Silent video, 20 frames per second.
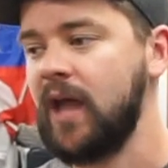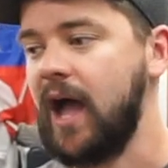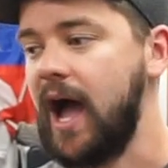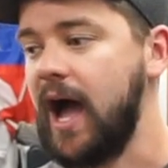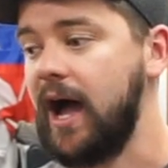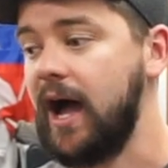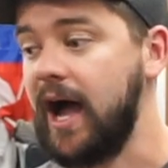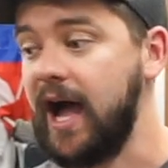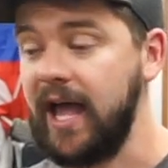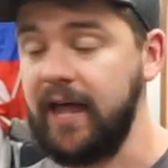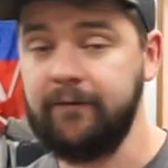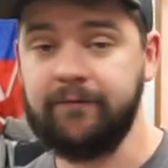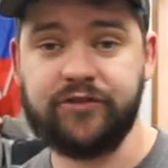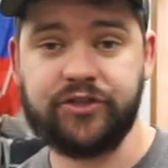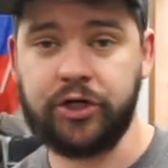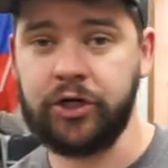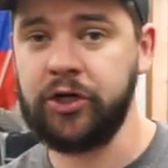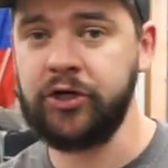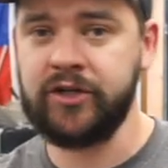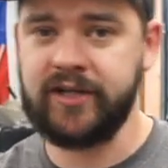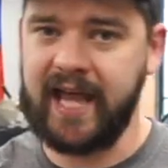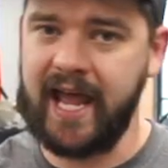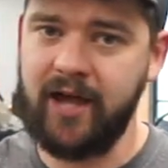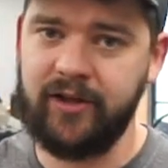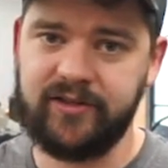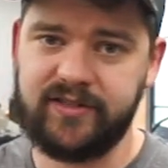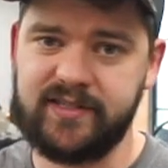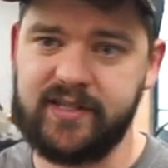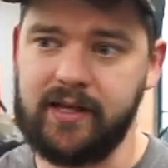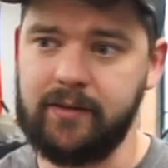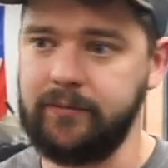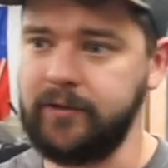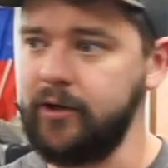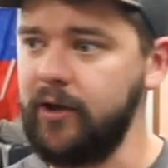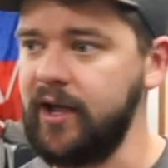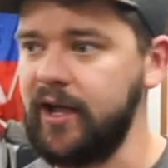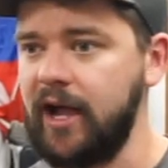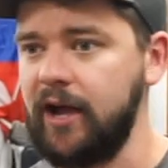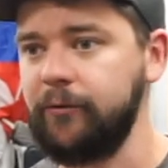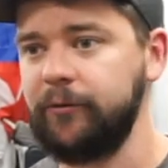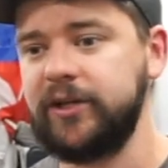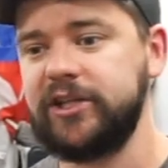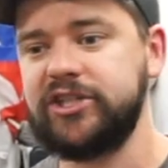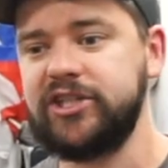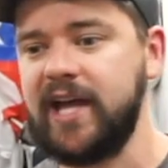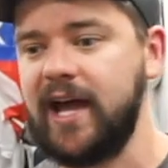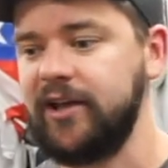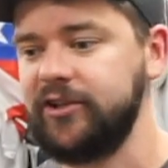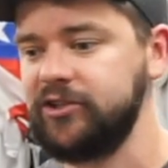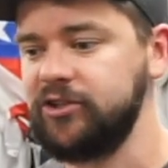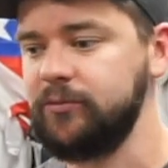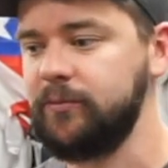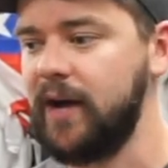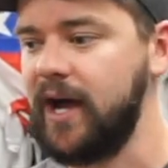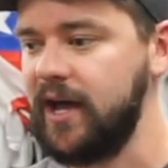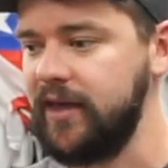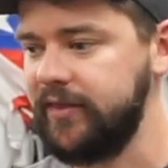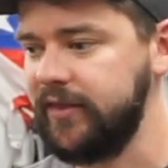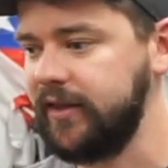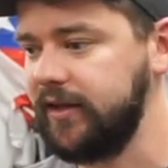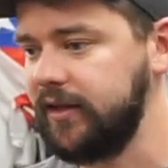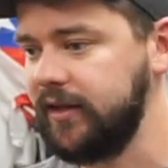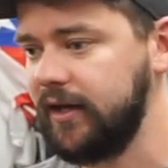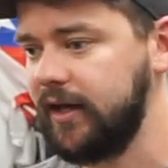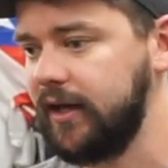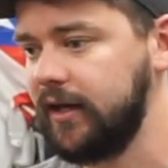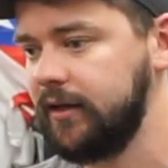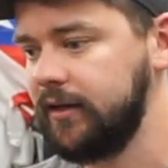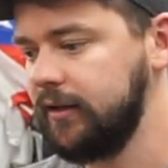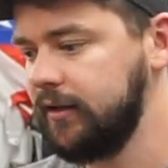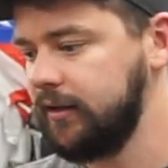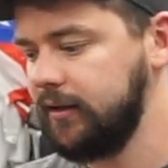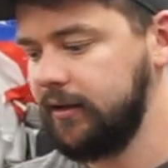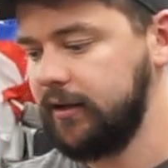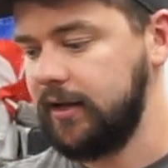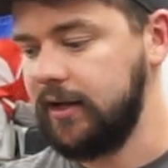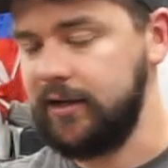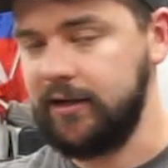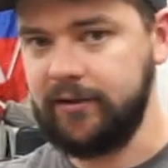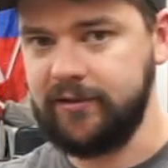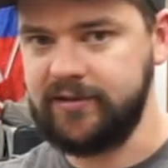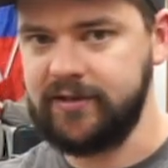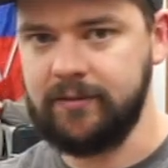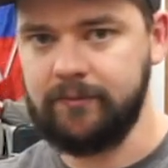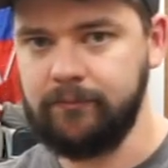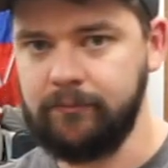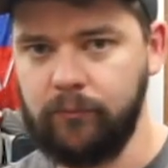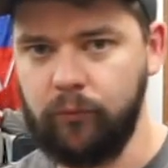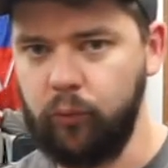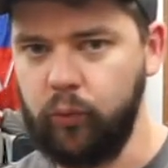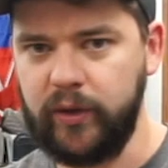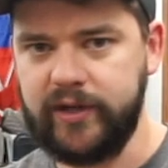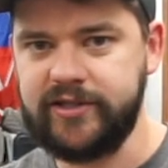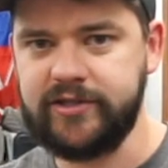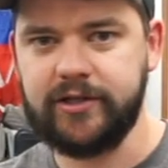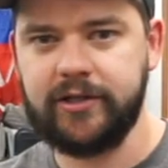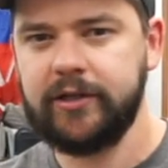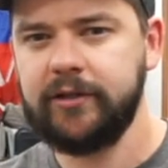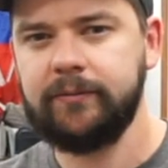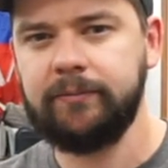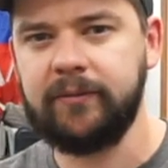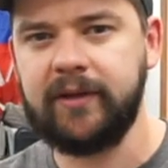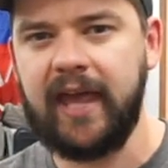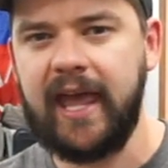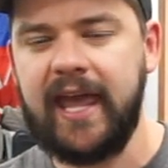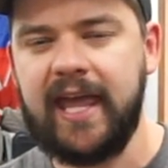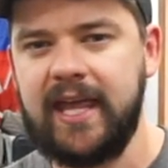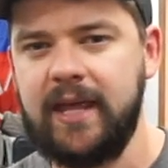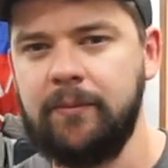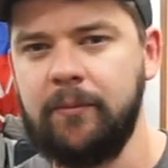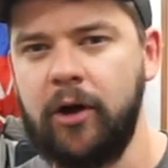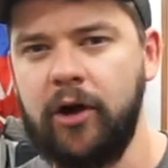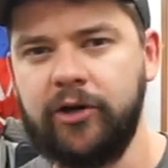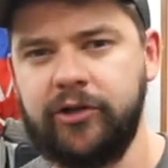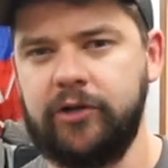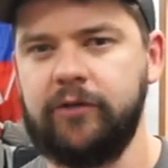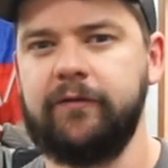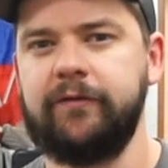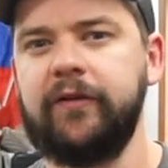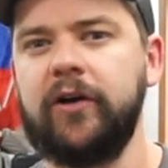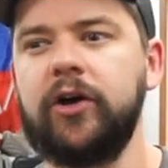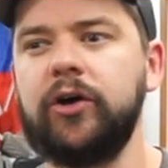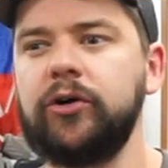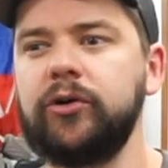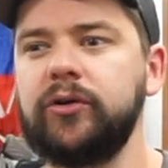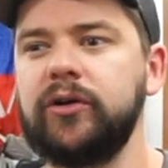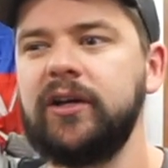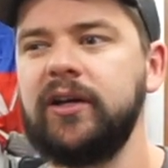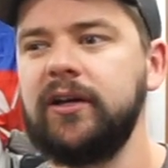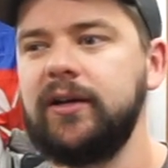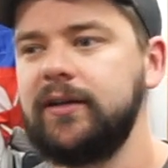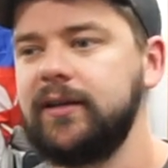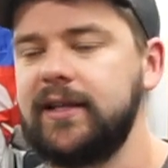I have turned down some. You know, I got reached out to by the I don't know, some wizard game on your phone.